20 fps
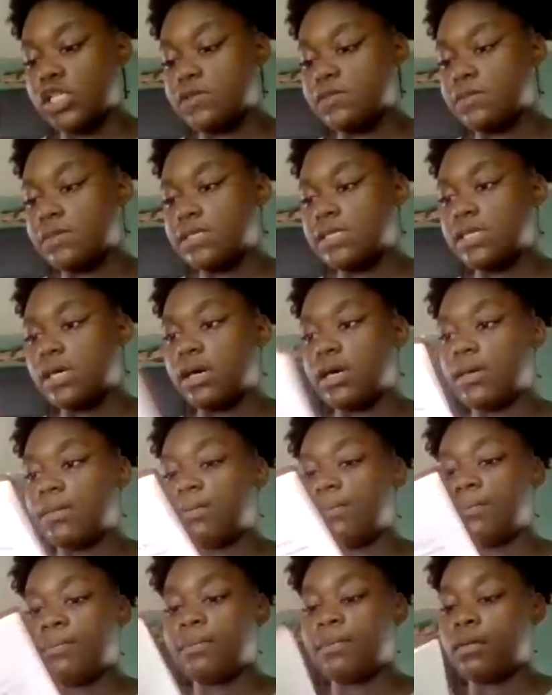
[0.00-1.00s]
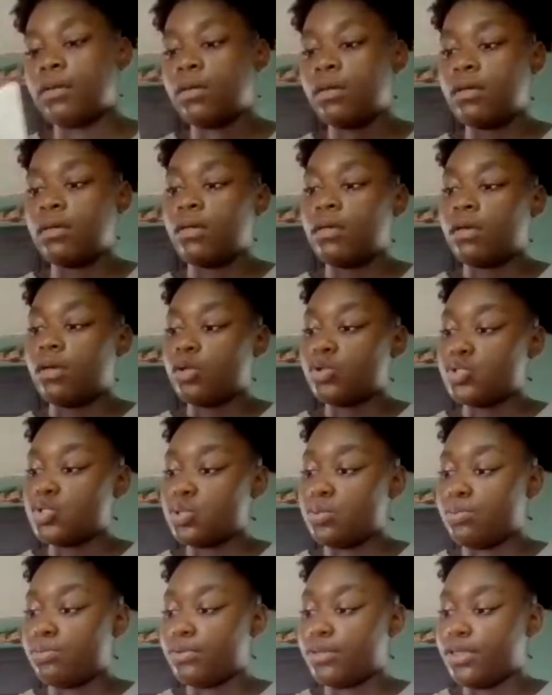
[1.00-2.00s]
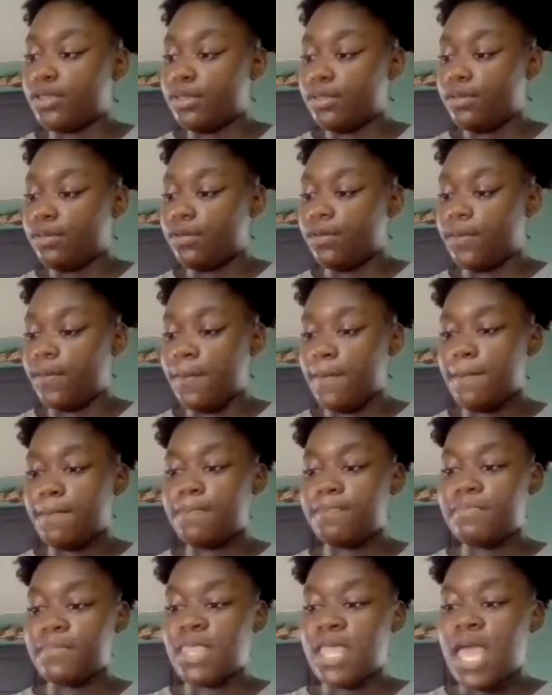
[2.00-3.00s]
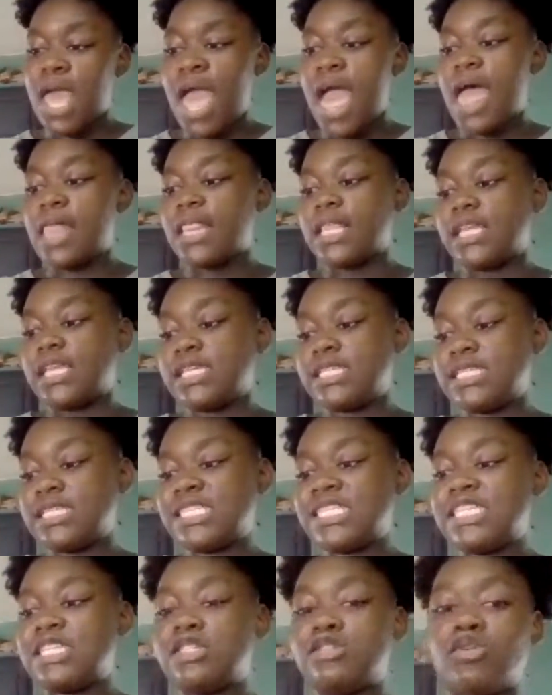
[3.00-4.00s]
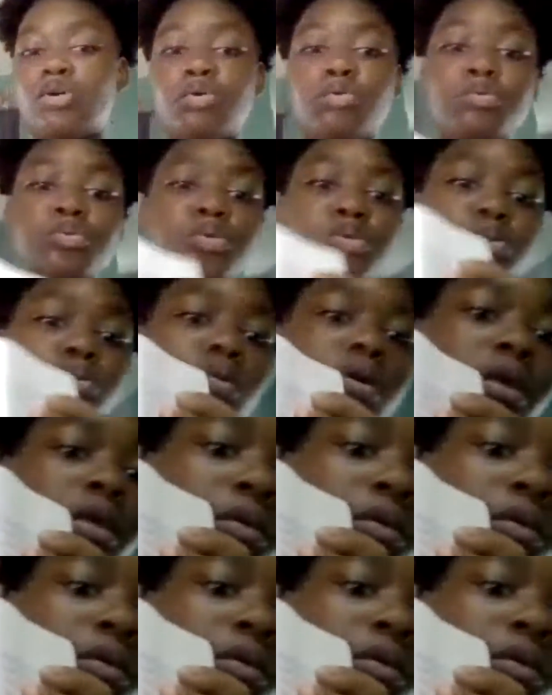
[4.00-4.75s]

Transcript: the Christmas time. Super cute. And then it shows